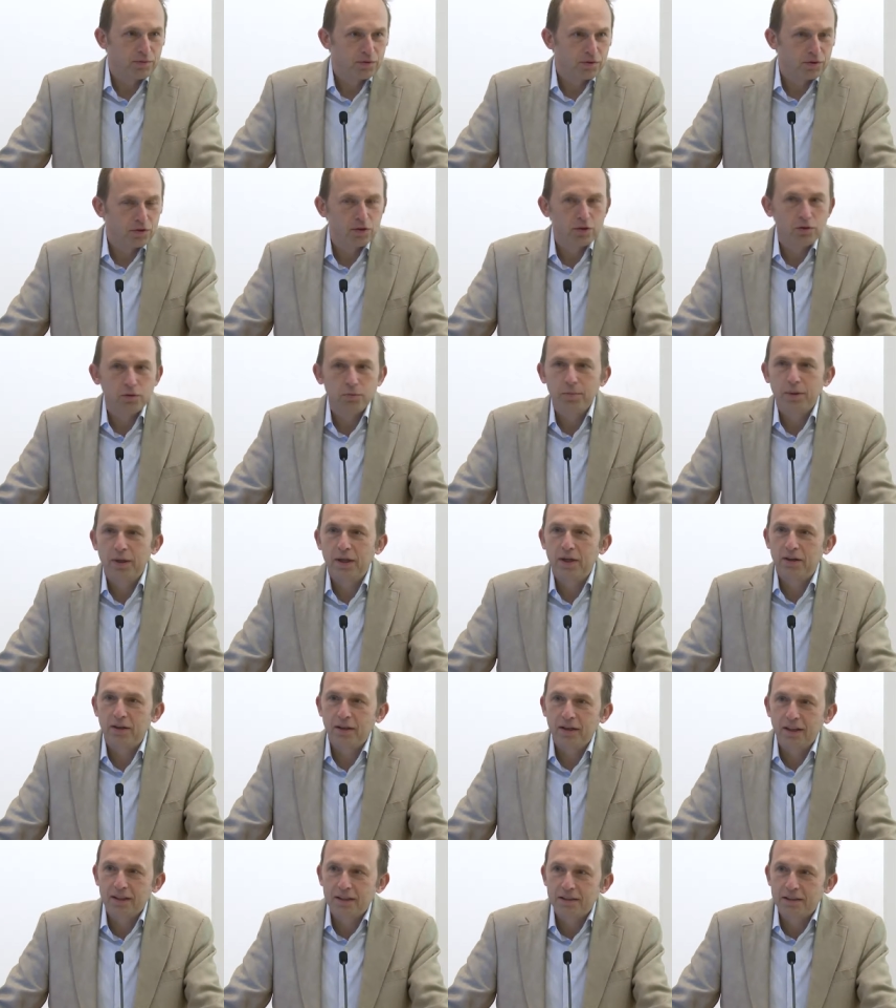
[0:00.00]
two
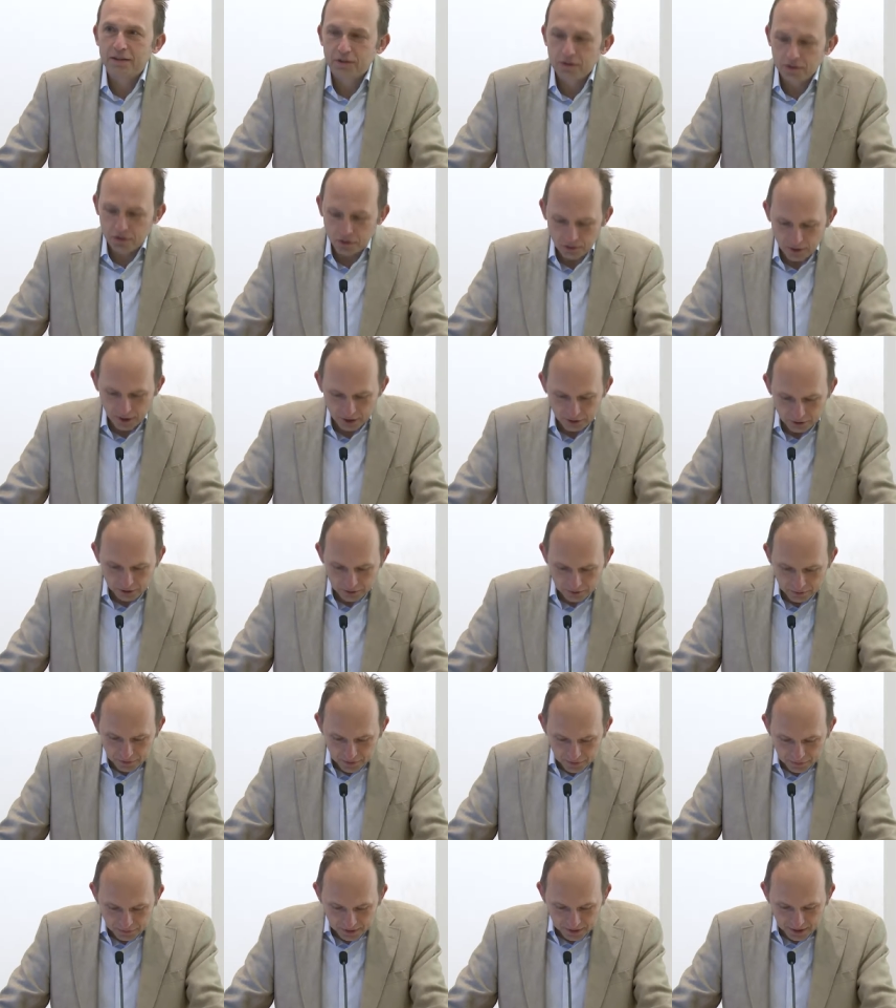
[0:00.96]
periods
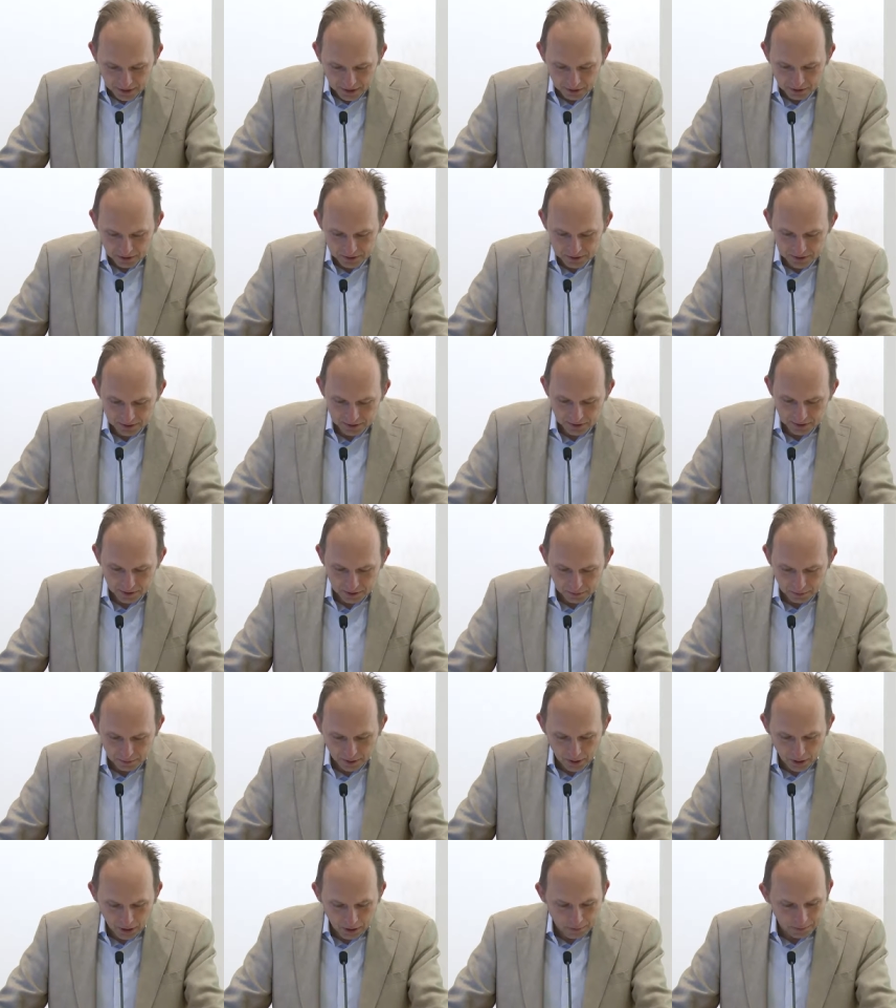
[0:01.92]
250 years
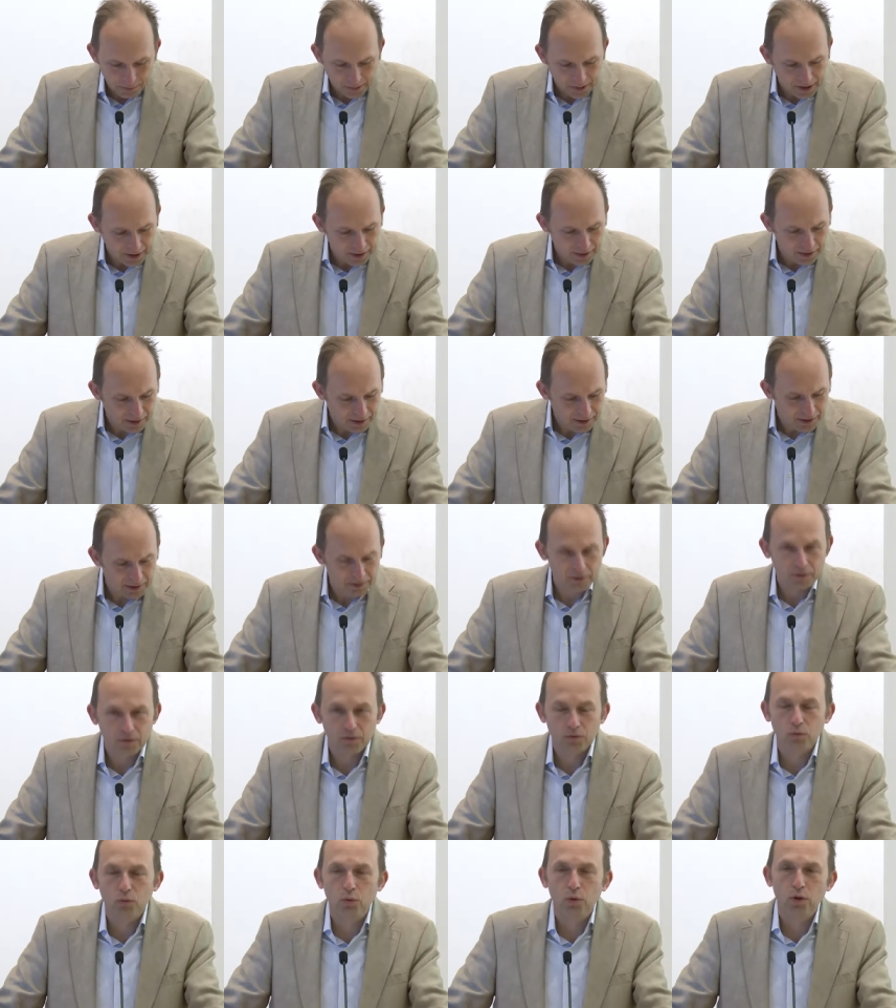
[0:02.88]
apart, but I think
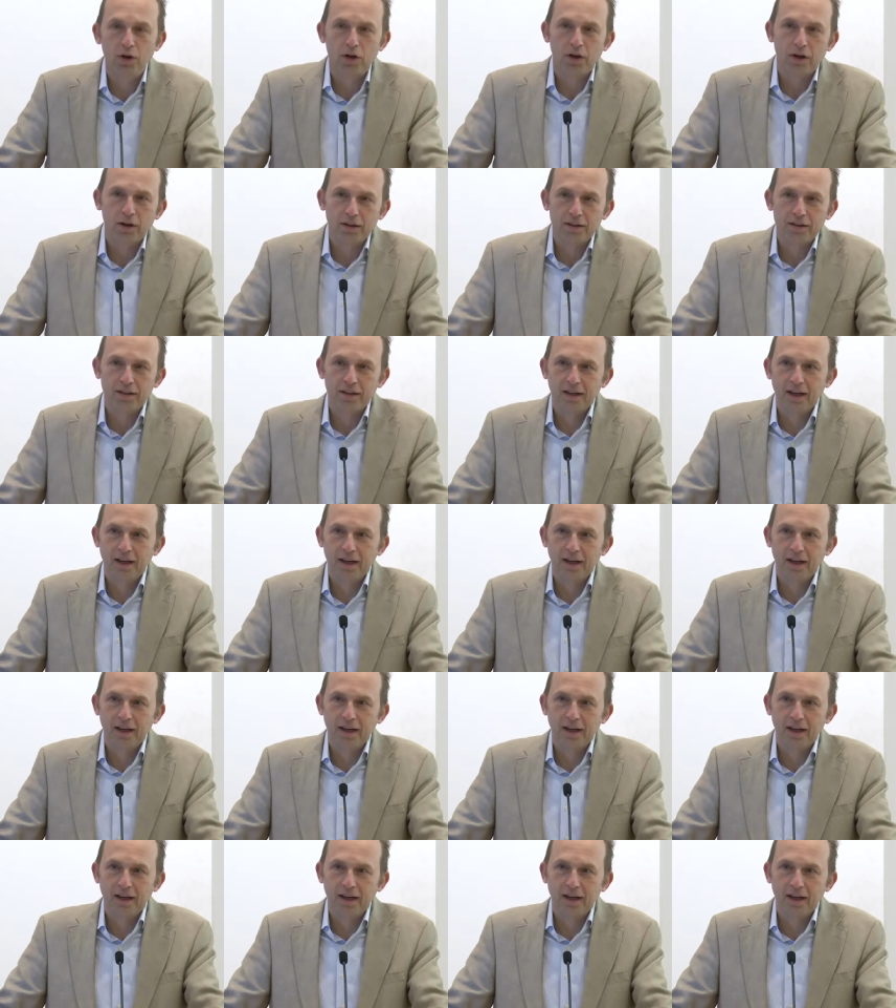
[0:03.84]
it worked.